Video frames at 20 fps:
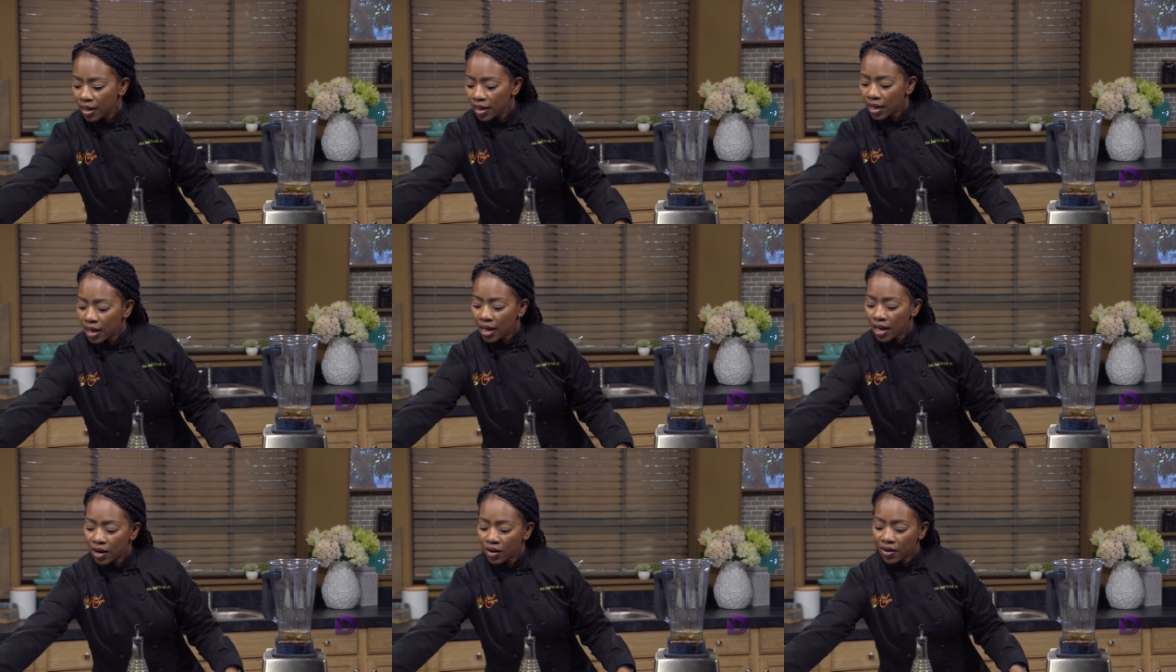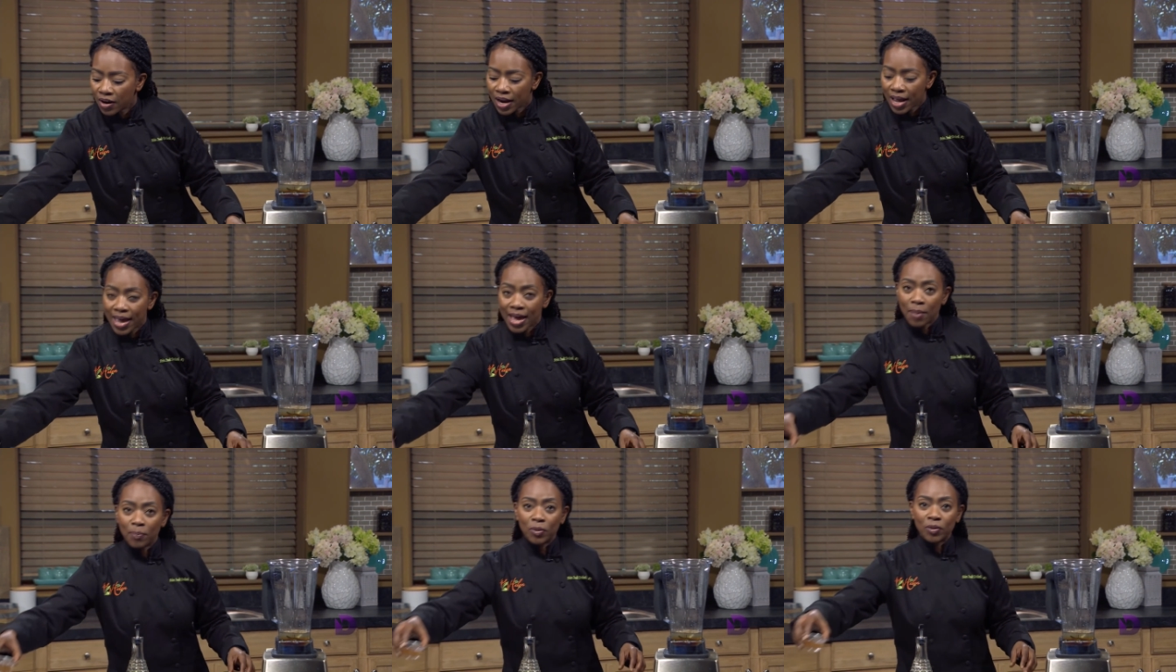our
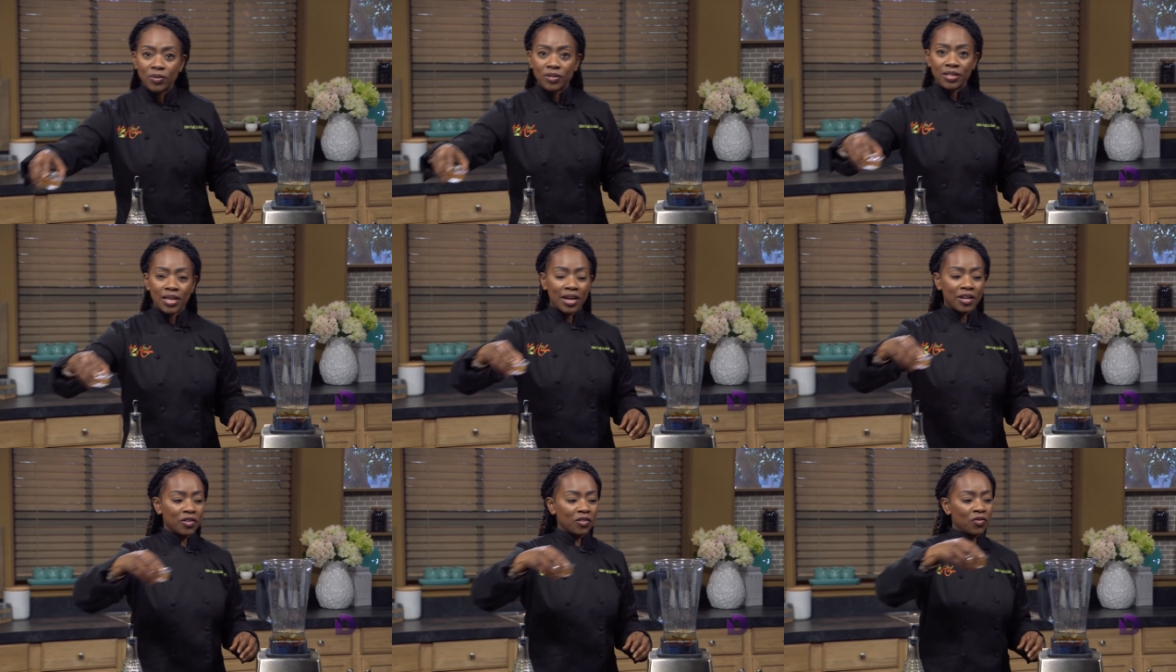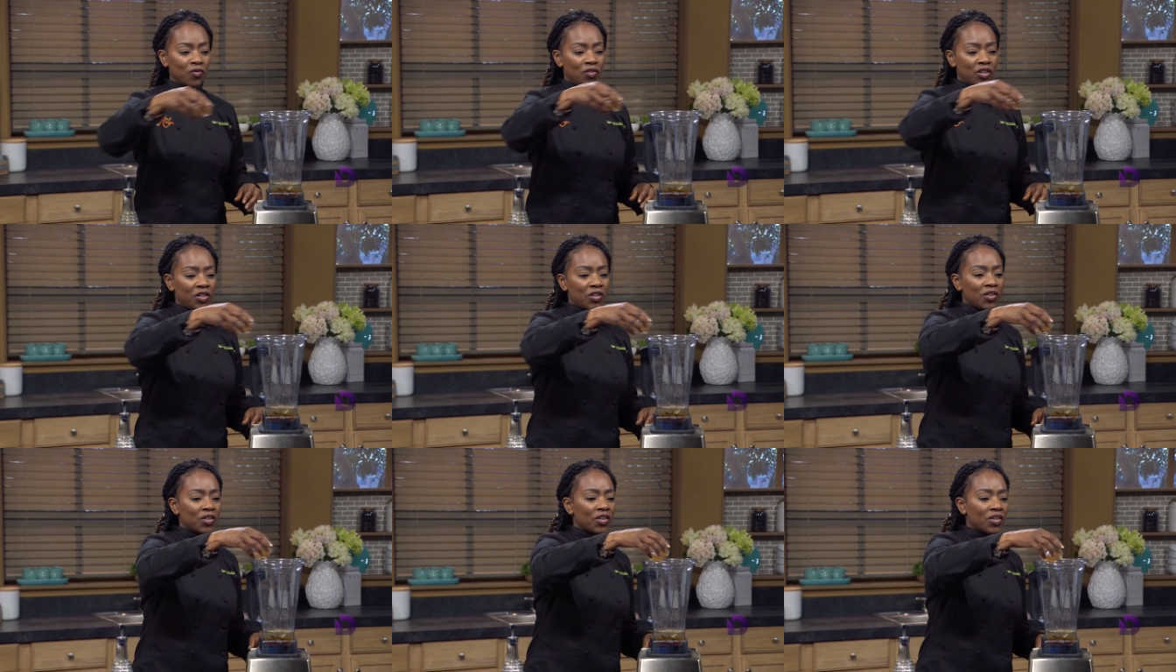apple cider
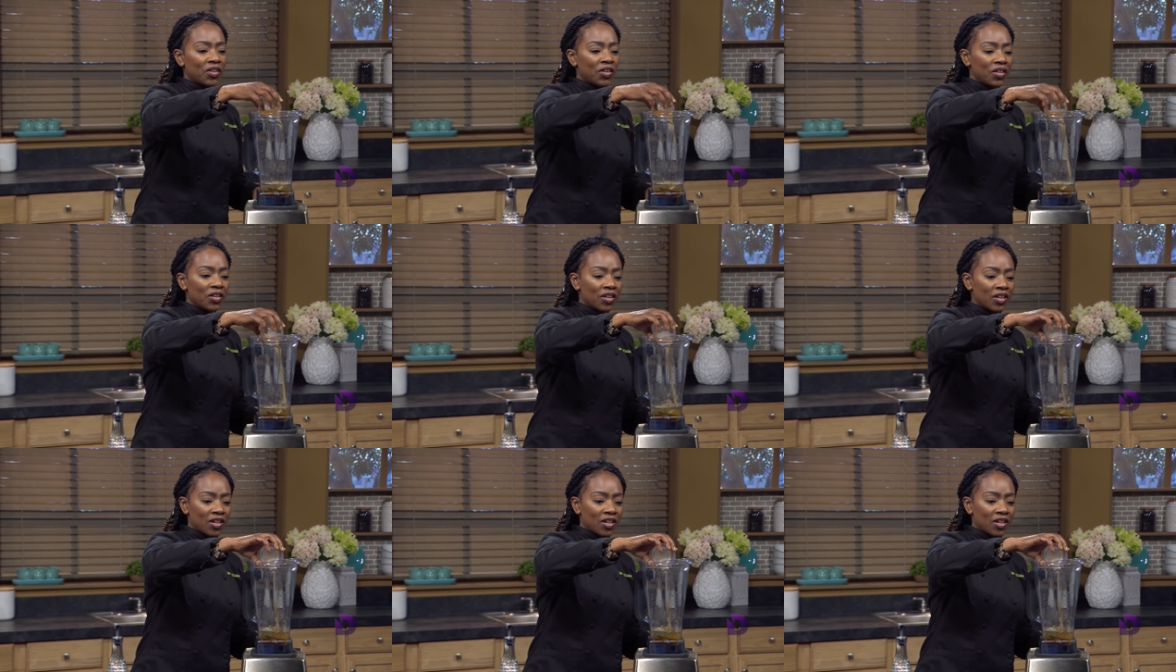vinegar.